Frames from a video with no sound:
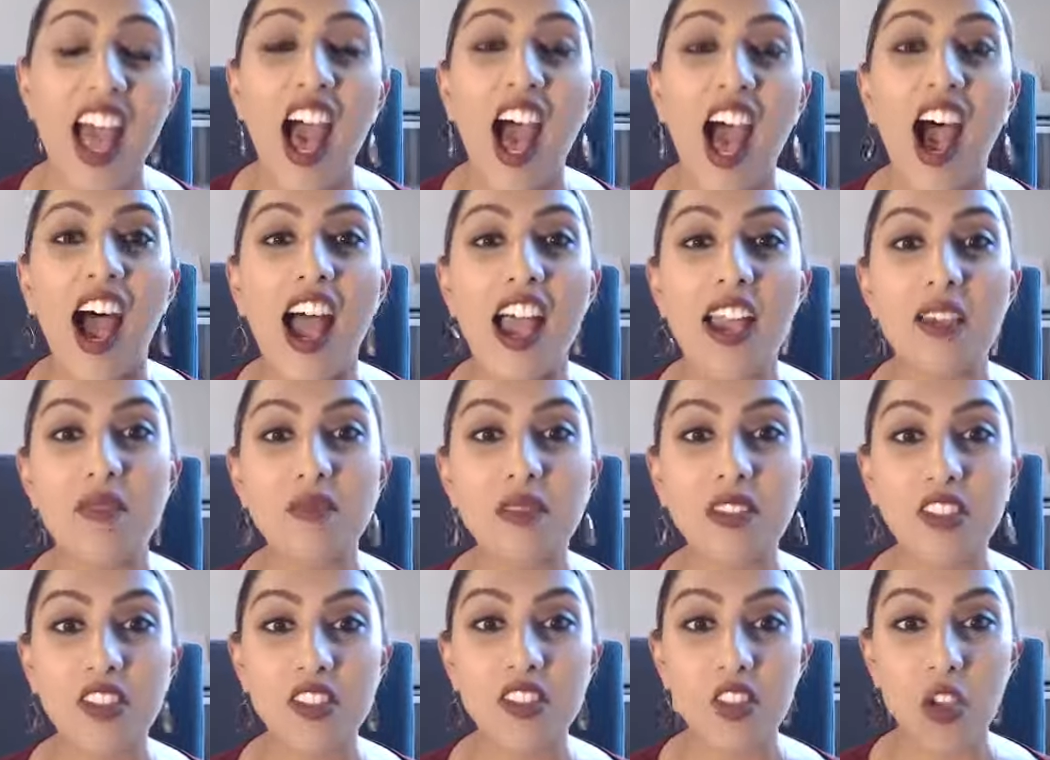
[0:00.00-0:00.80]
I'm
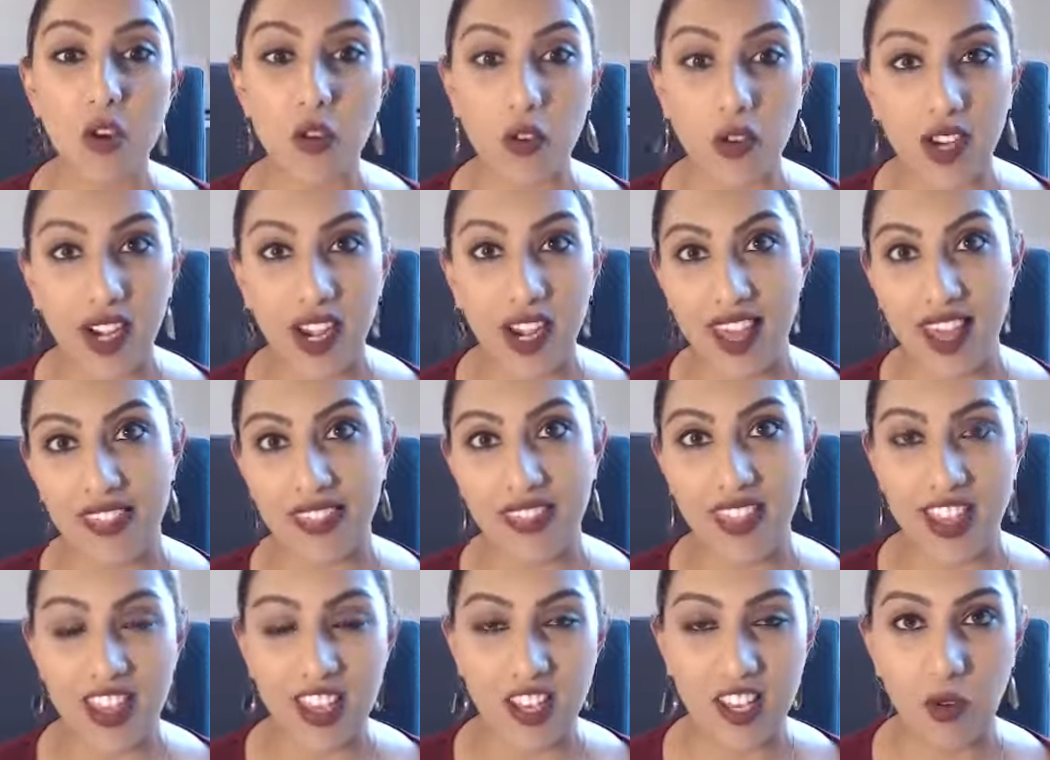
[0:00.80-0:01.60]
so glad
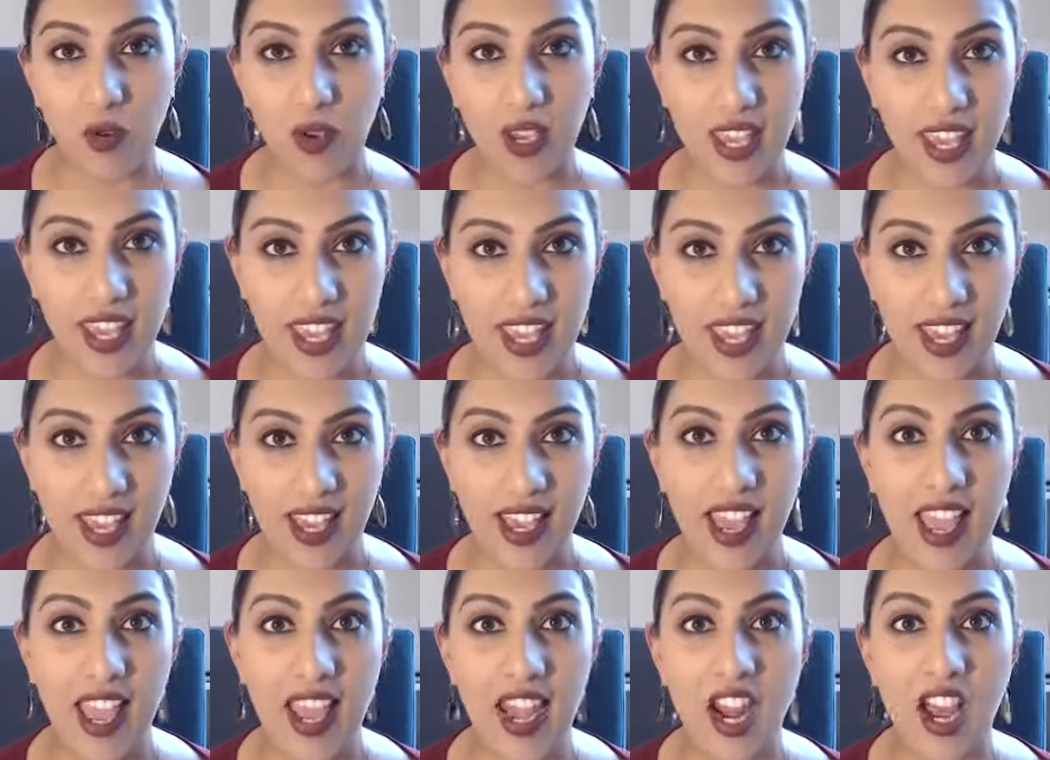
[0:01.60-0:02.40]
that you are here
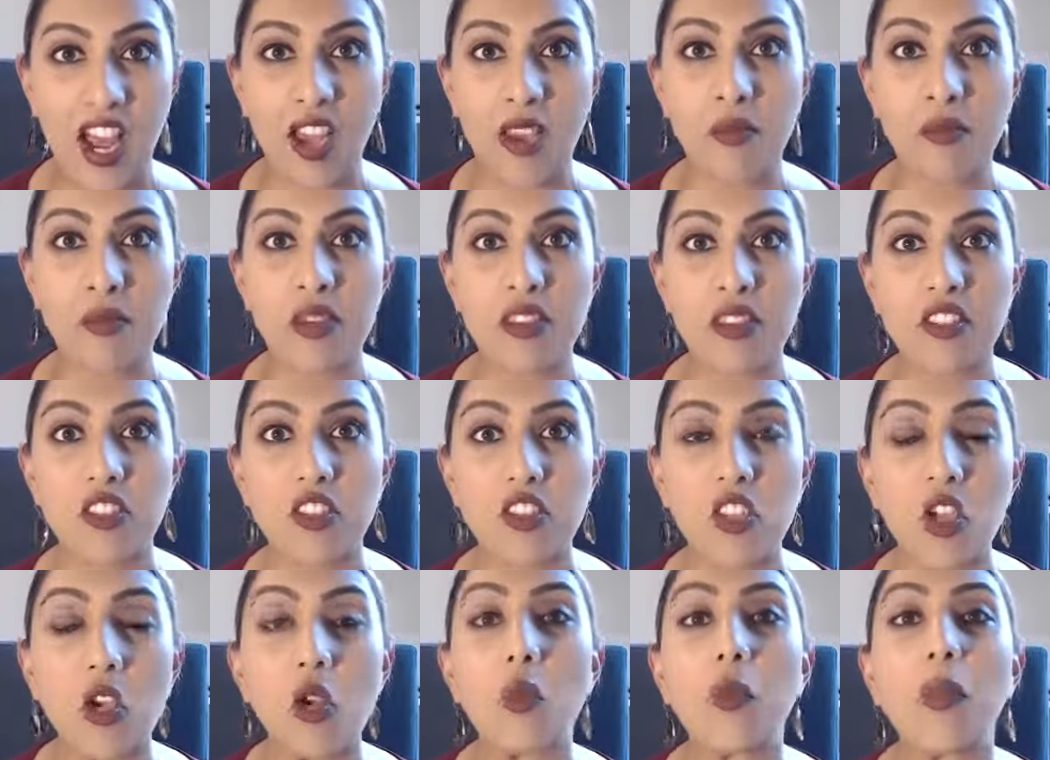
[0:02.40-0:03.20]
and I'm
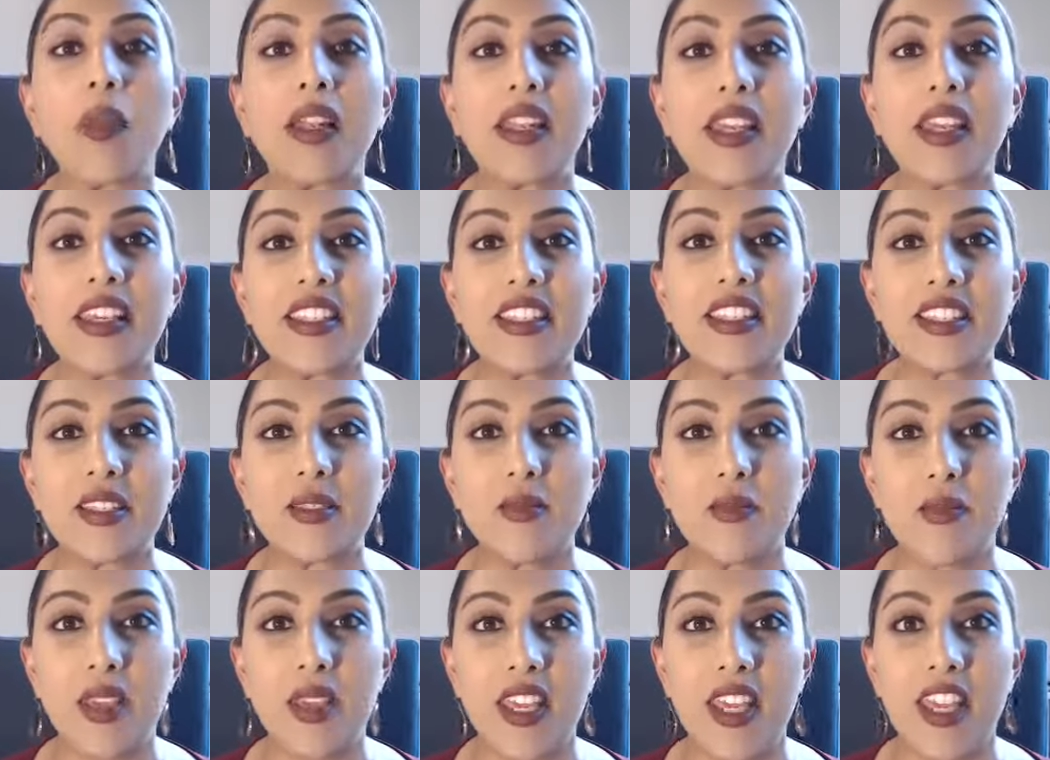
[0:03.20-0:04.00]
so pleased to
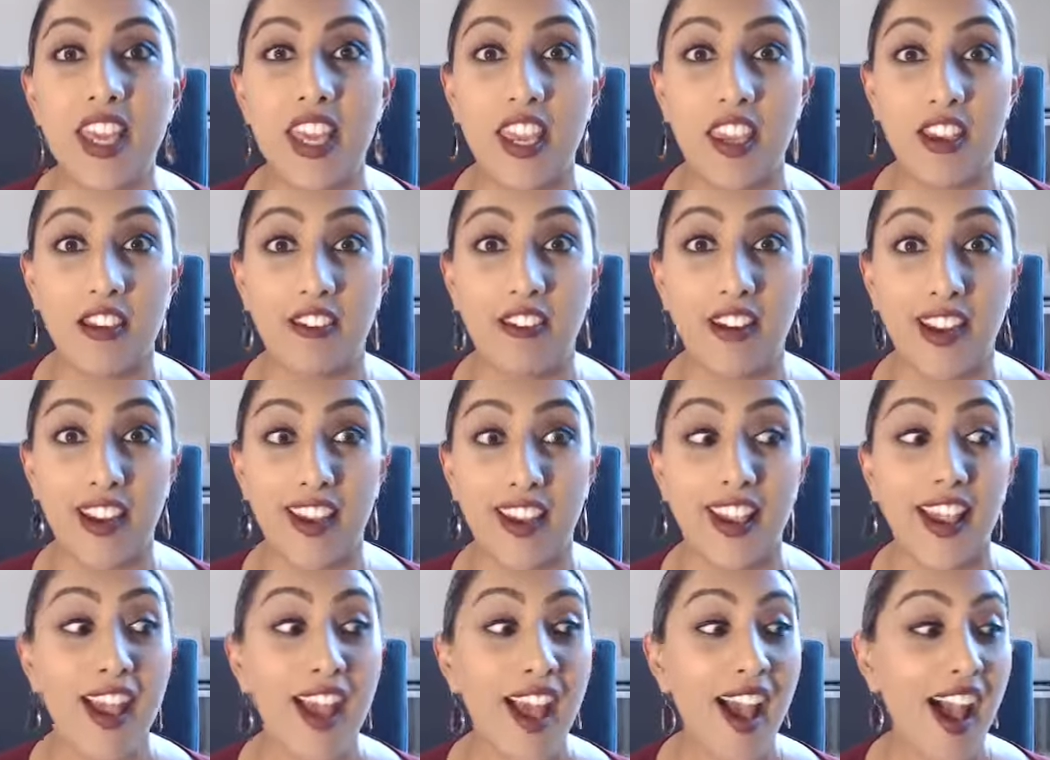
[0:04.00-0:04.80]
be hearing
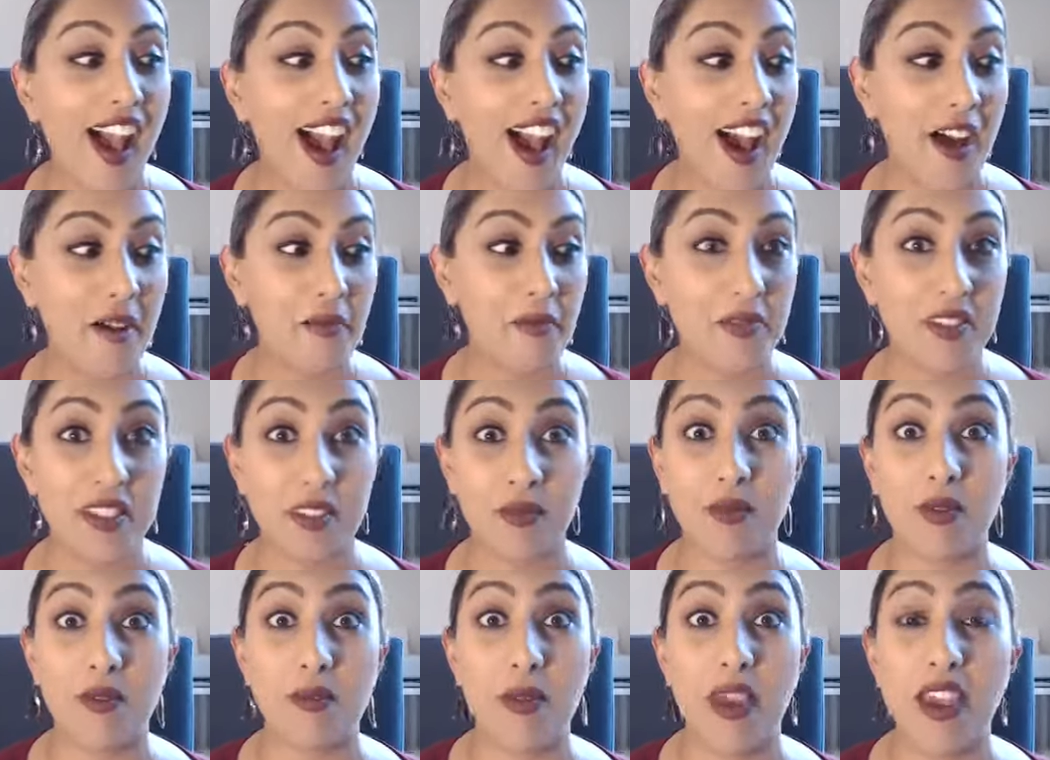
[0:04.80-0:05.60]
some
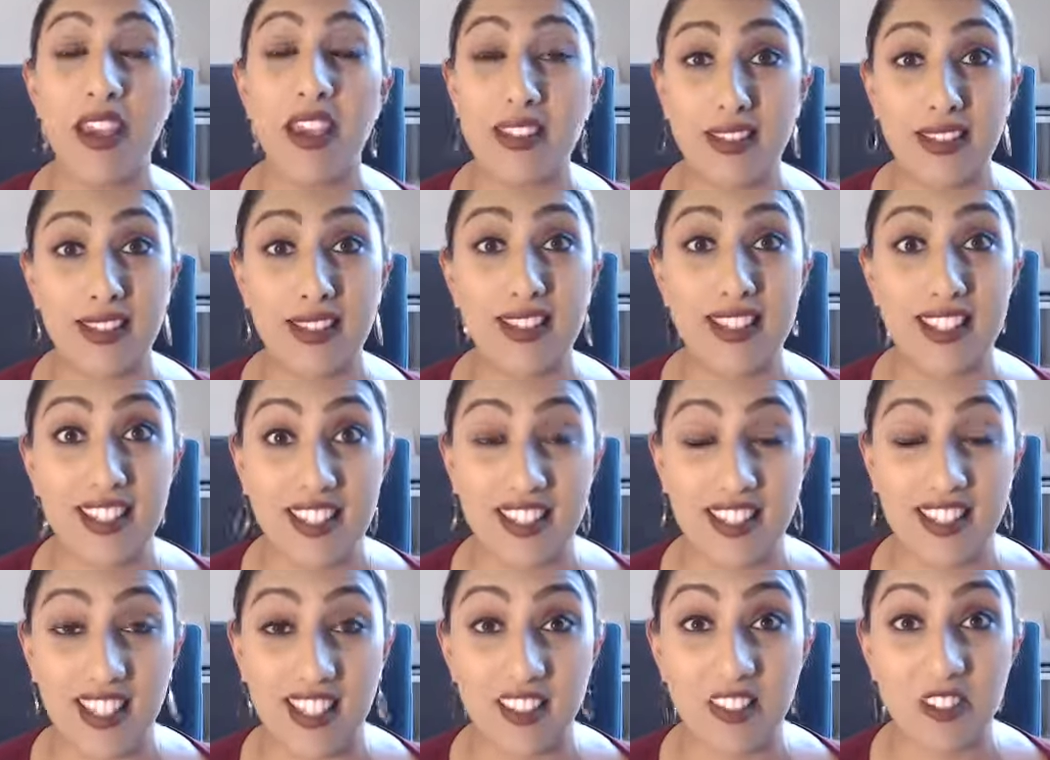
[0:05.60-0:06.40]
amazing
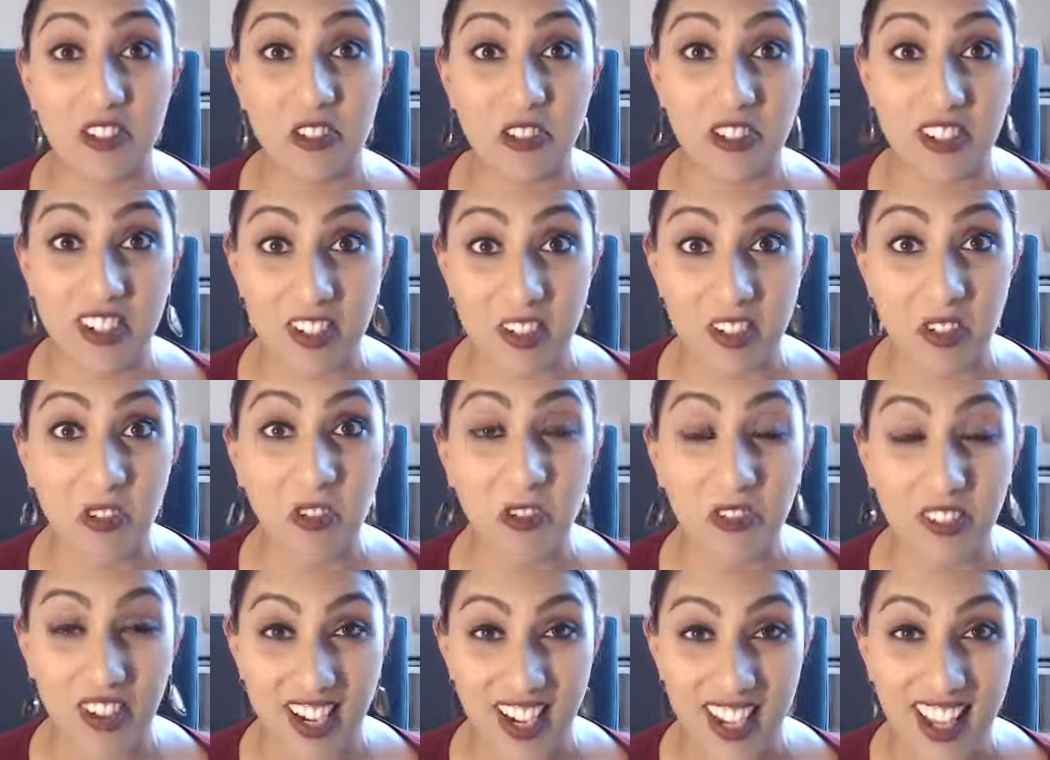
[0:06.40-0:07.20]
success stories
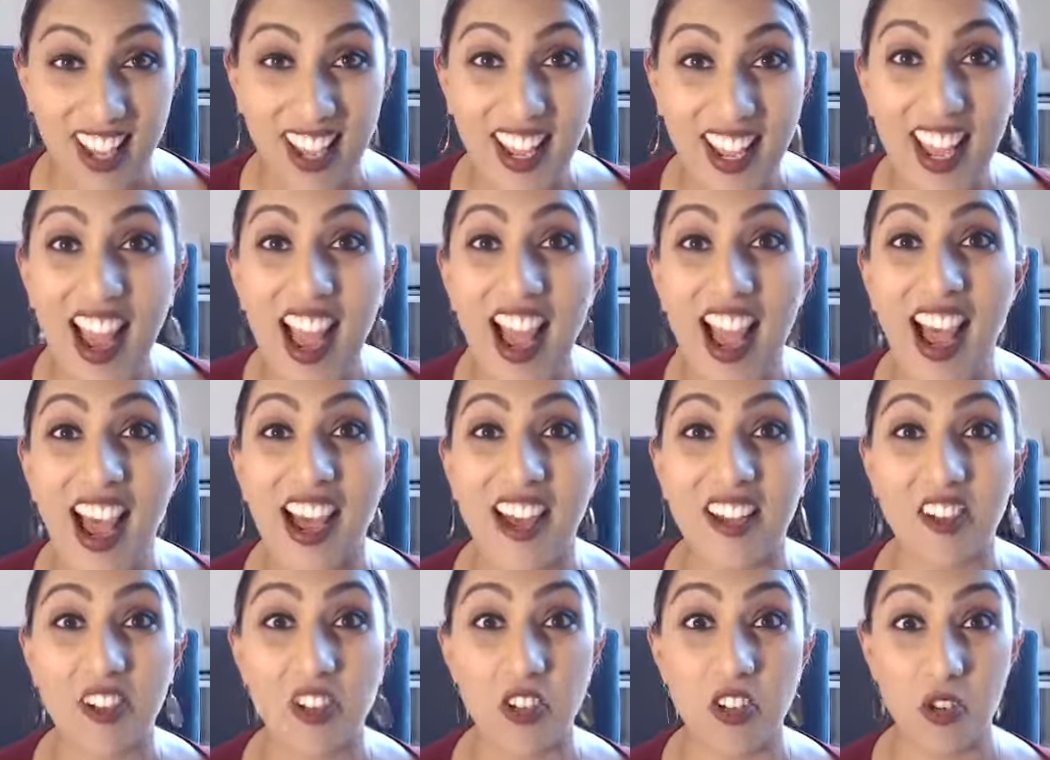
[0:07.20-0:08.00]
already
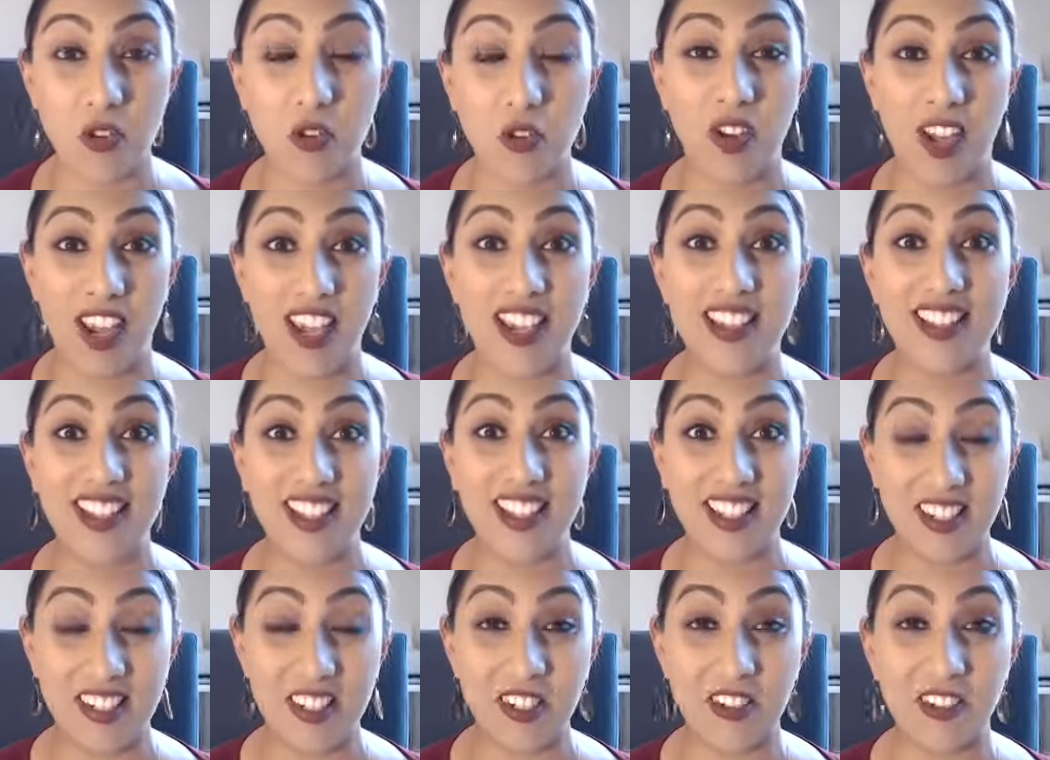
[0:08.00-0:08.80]
2 days
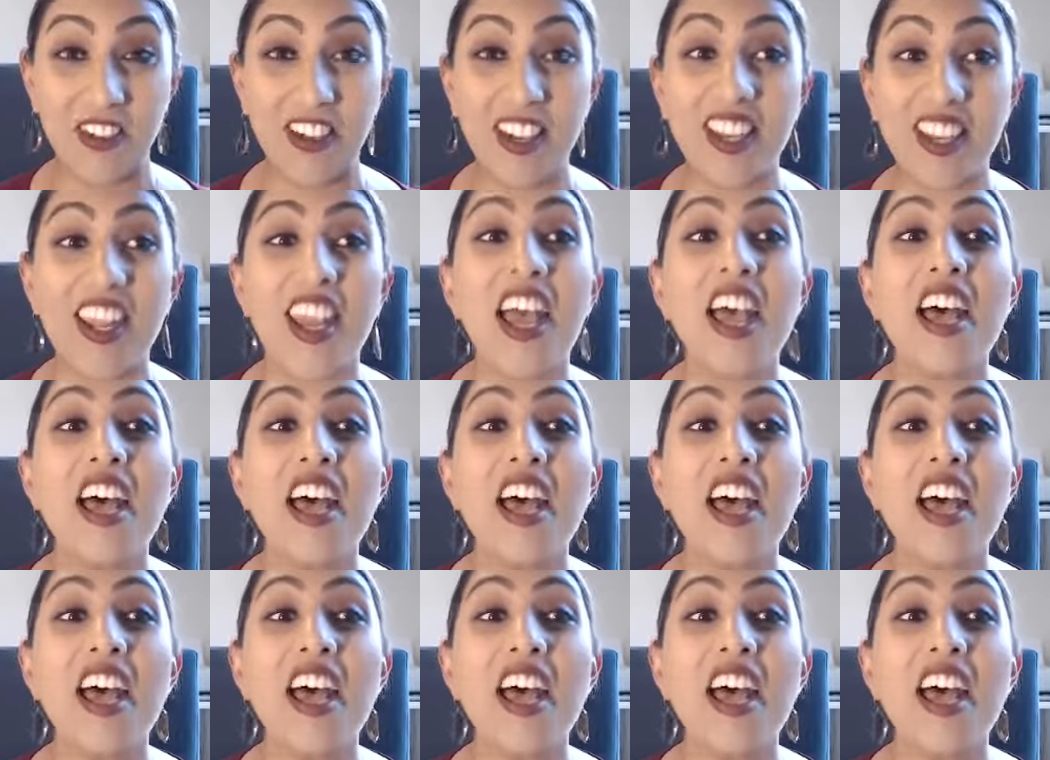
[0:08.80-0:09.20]
into it.